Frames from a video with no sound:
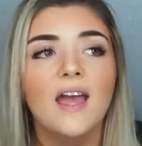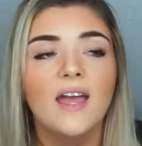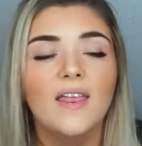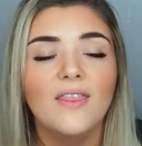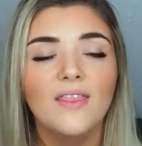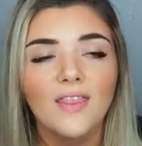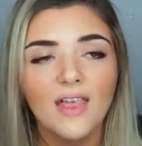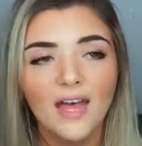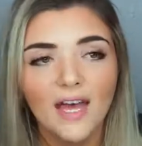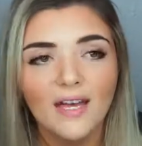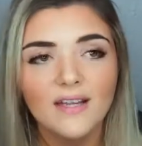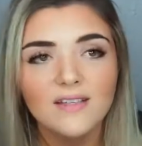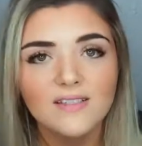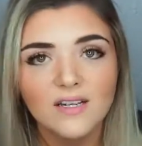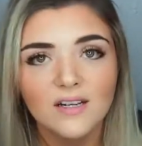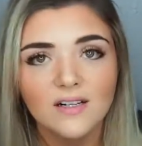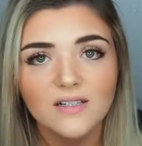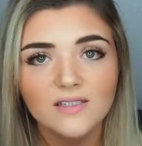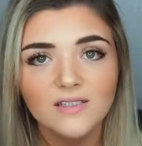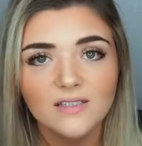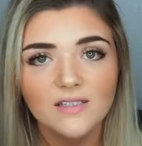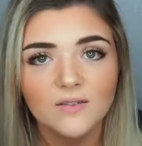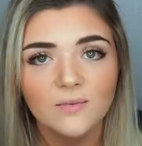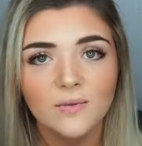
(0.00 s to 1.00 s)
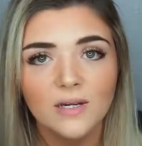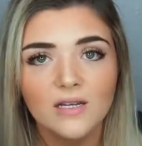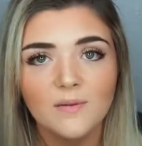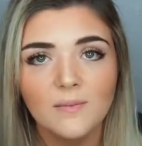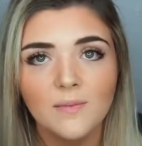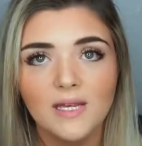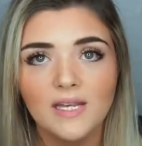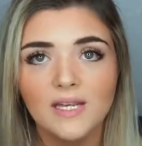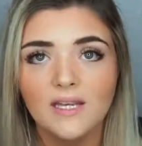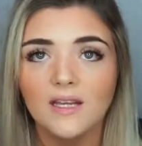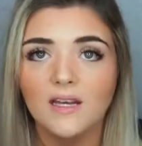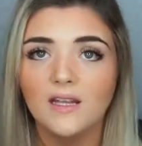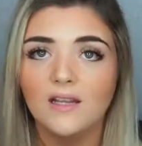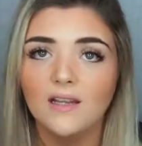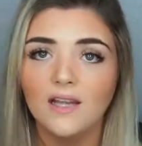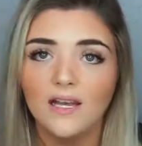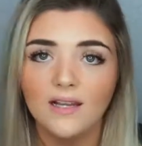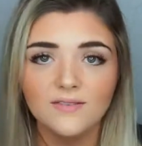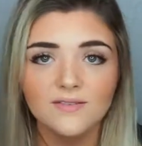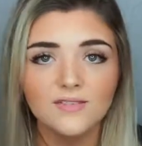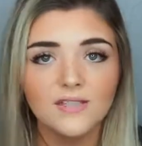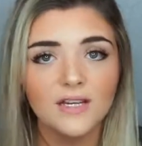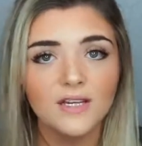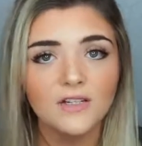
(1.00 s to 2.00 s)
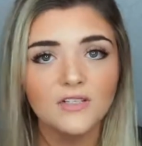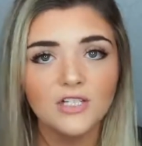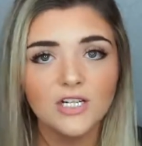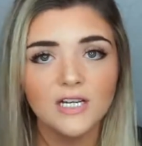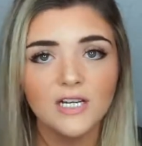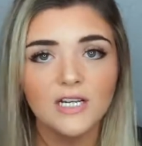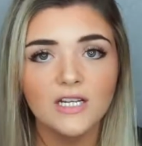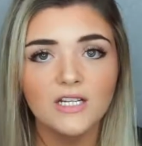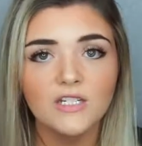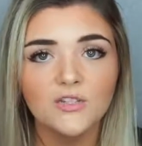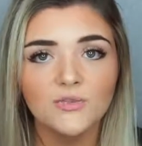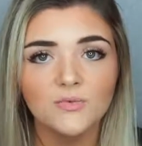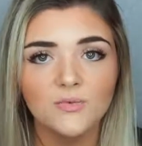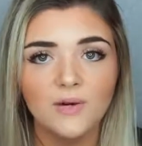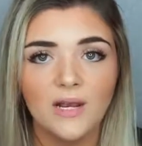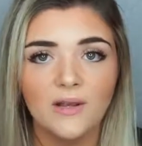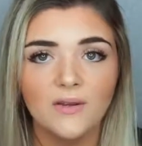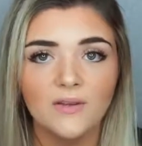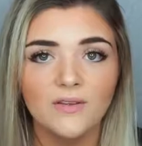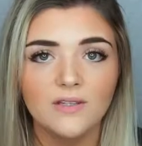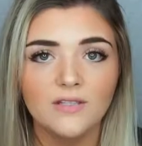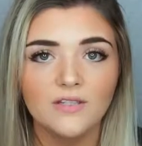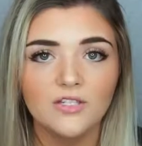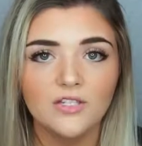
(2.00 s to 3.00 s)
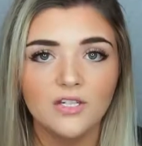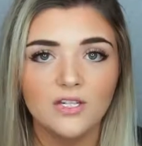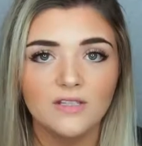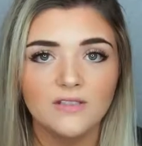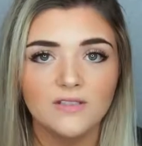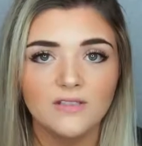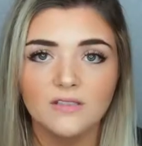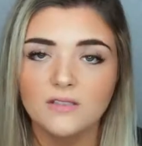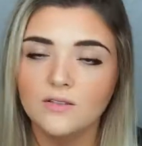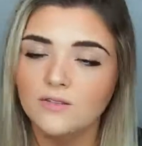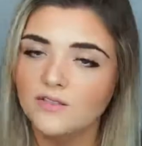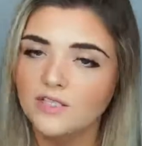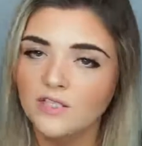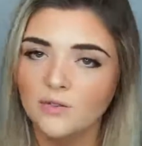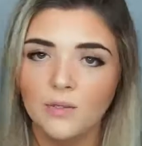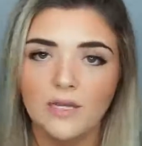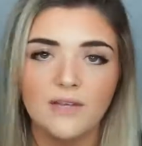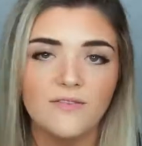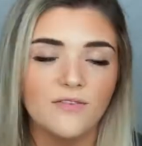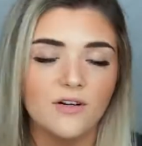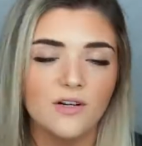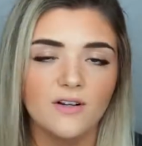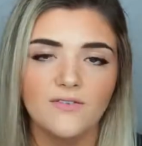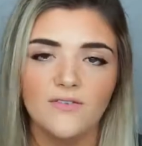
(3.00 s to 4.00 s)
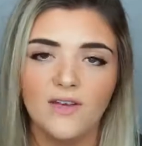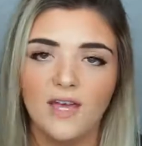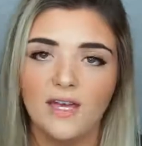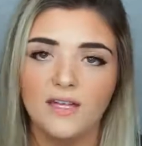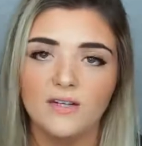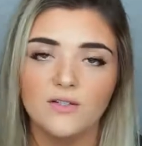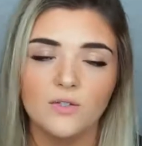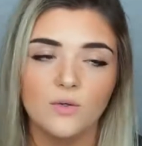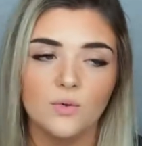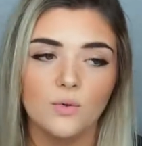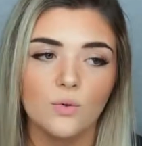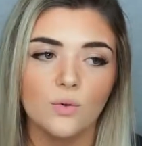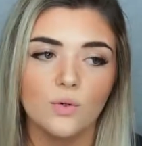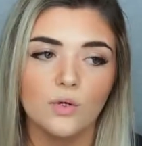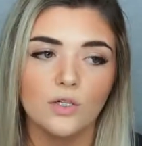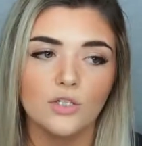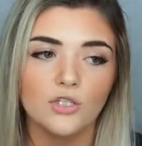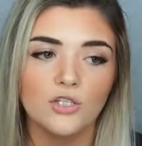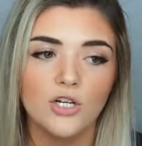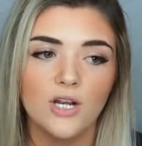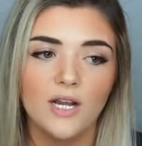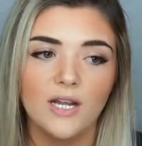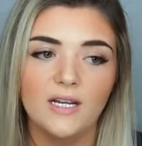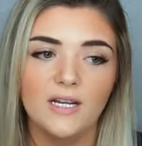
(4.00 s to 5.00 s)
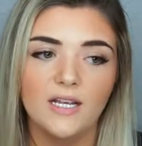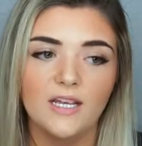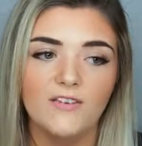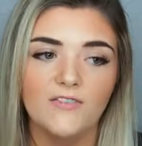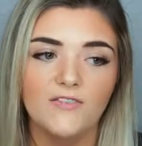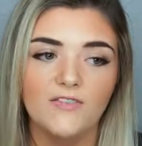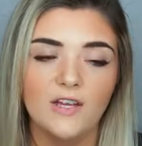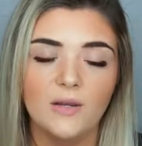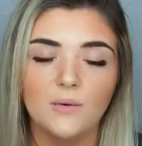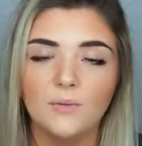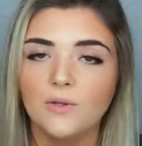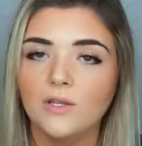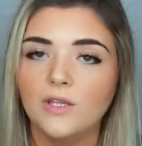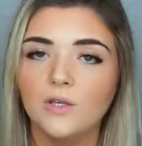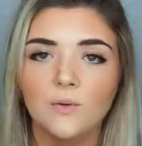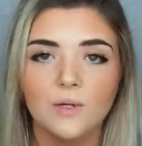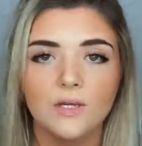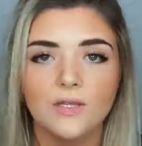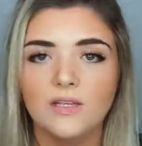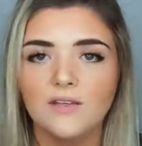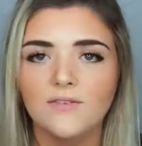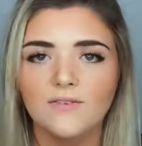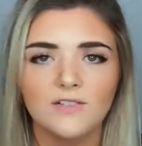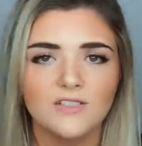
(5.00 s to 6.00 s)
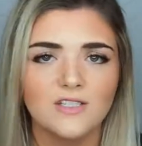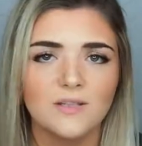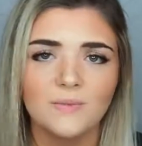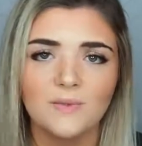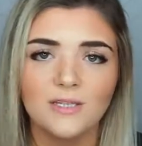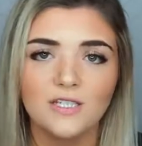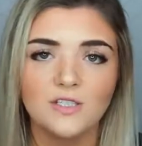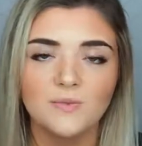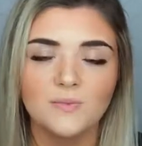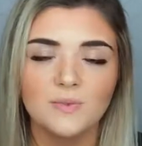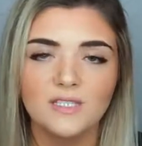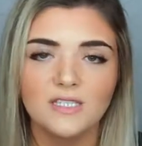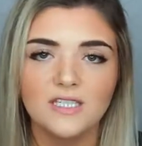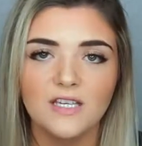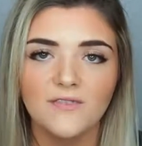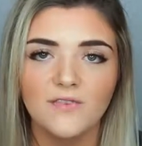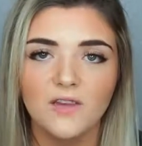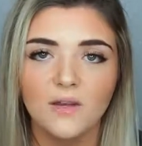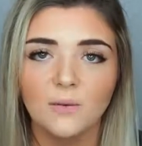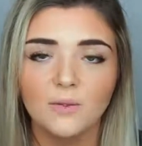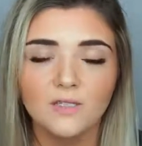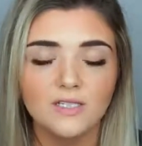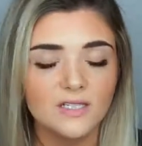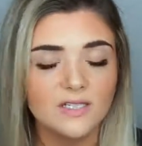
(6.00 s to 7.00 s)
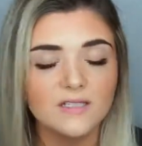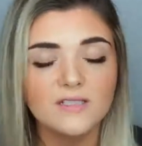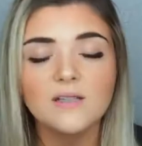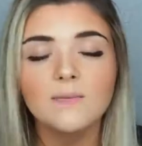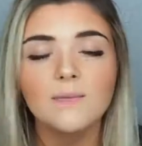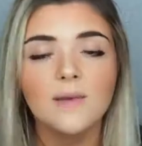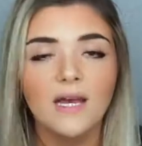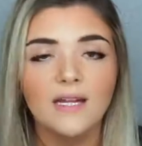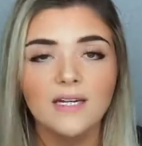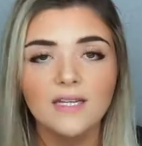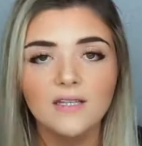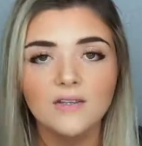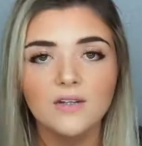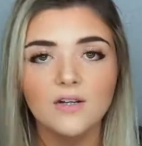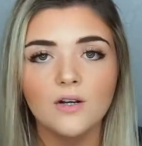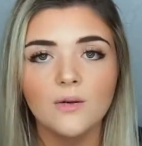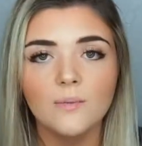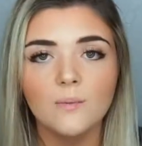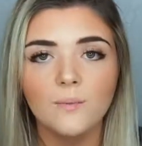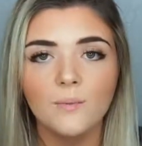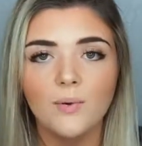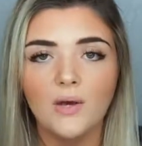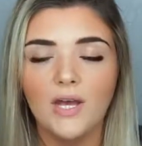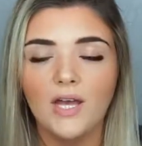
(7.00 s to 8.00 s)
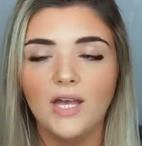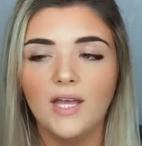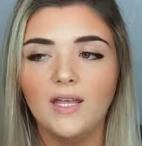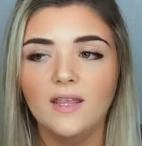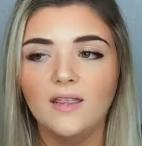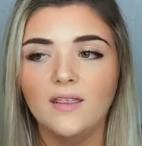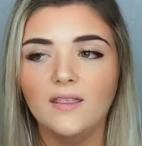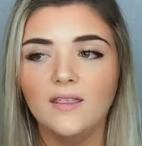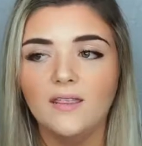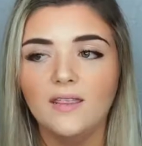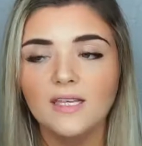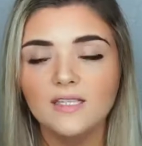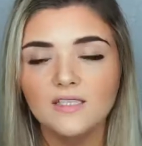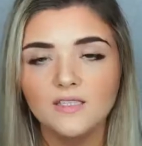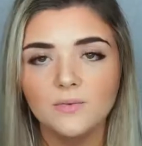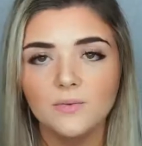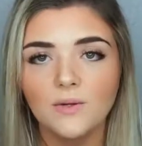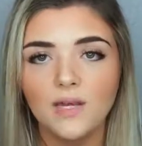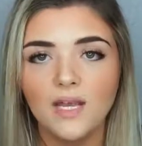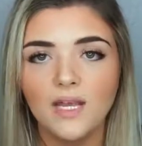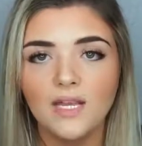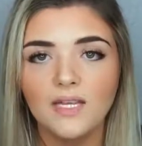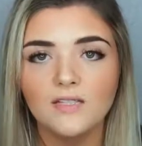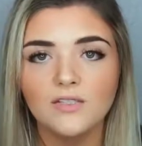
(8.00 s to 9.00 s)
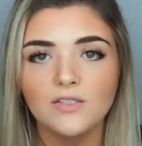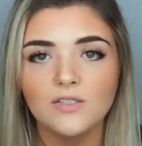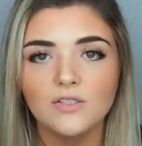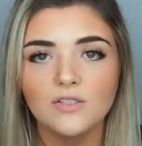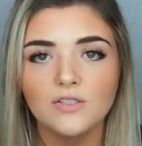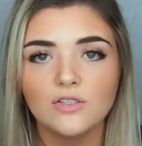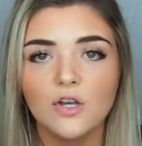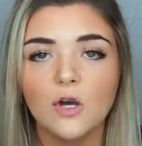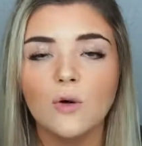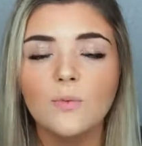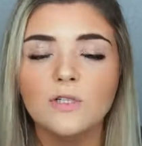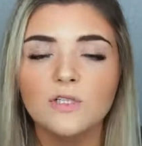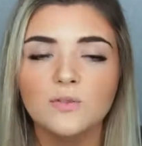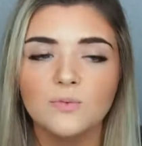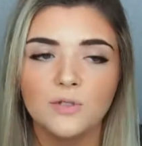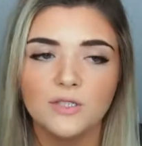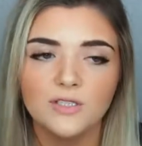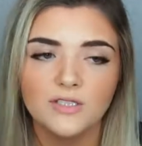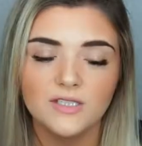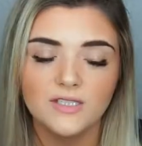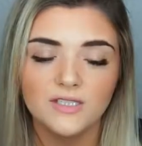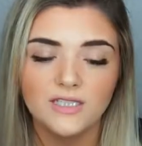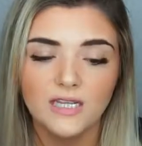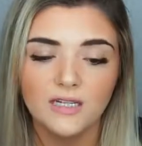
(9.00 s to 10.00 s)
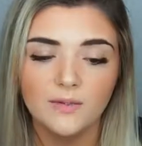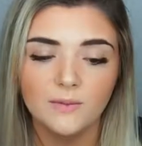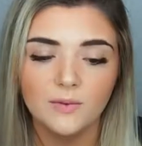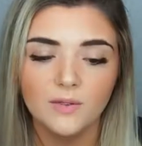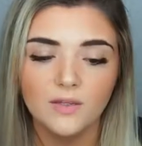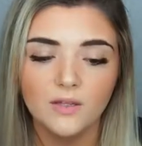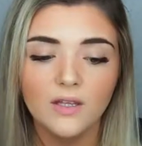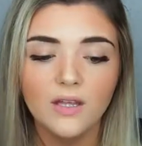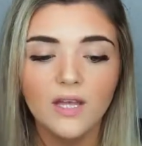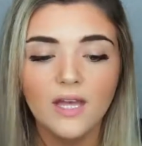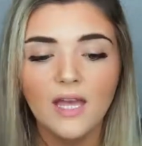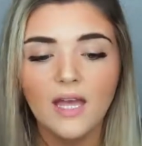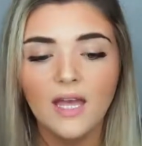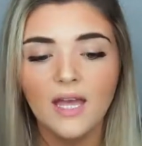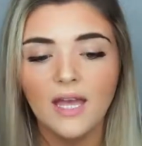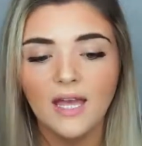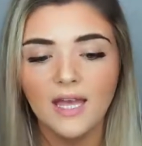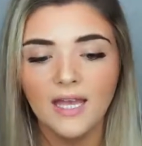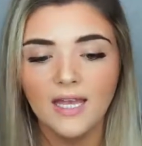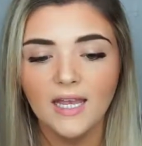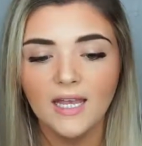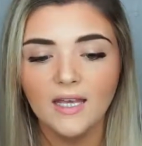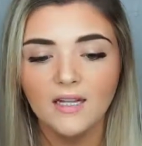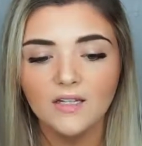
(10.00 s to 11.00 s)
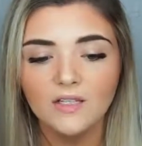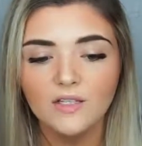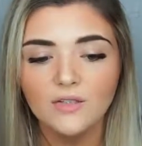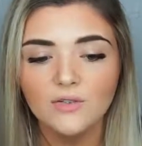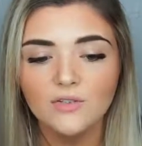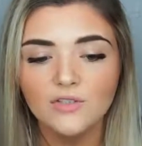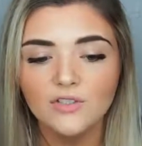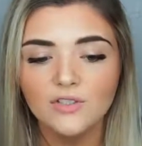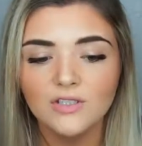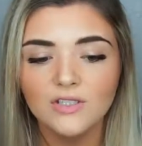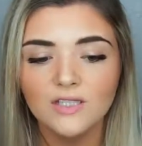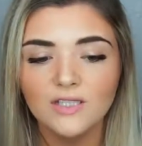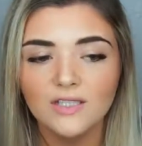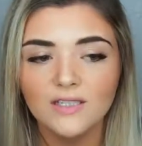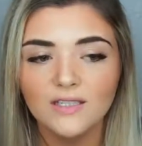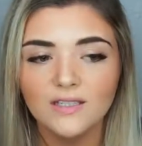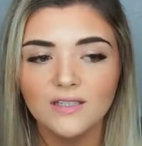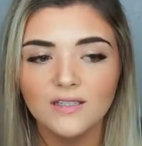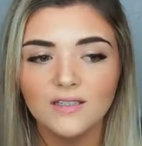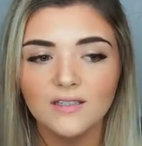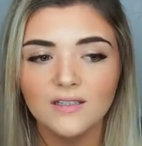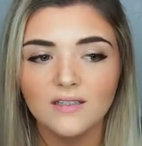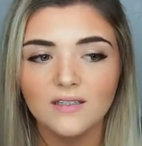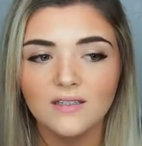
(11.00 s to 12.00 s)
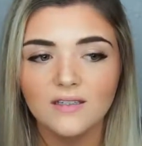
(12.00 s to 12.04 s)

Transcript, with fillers: and that is honestly the way to make it a lifestyle change rather than just losing weight for an event or trying to get fit really quickly for something specific, which isn't bad either, but this way is so much more sustainable. And usually